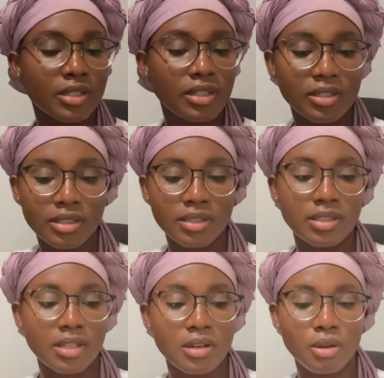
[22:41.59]
because it
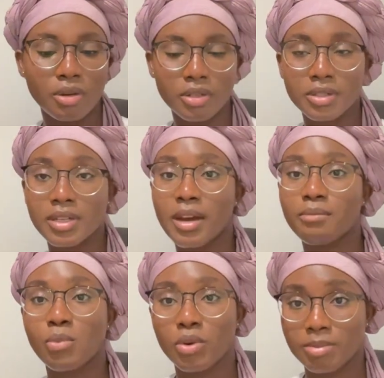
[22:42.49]
doesn't hurt to have
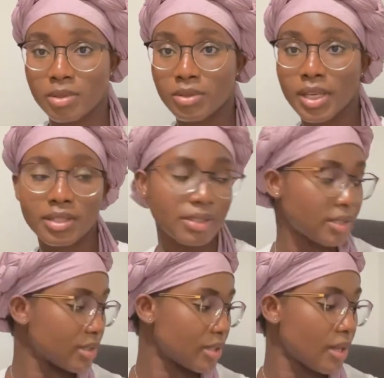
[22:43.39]
more
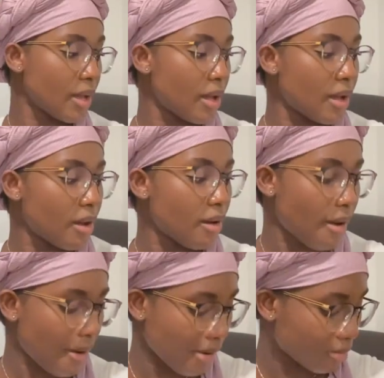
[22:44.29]
pillowcases.
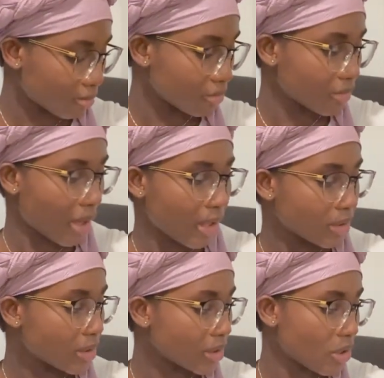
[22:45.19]
And
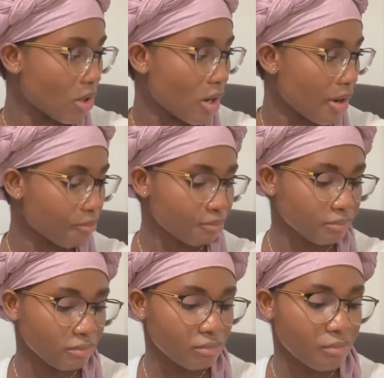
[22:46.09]
I got
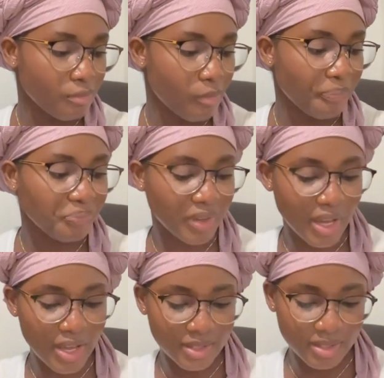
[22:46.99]

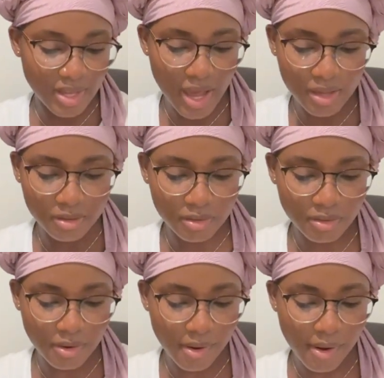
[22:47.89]
a
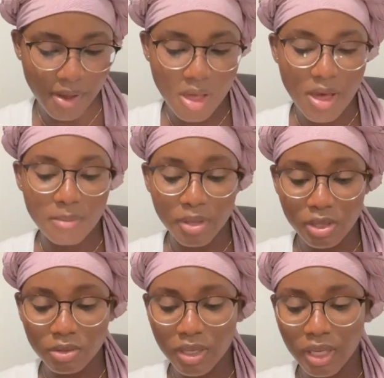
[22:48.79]
satin
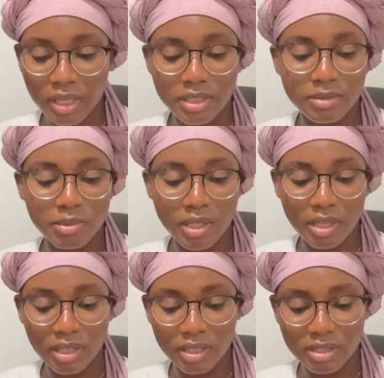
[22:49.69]
pillowcase
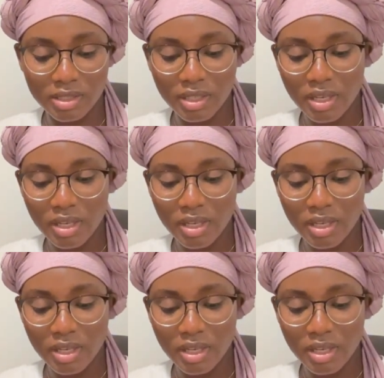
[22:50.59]
because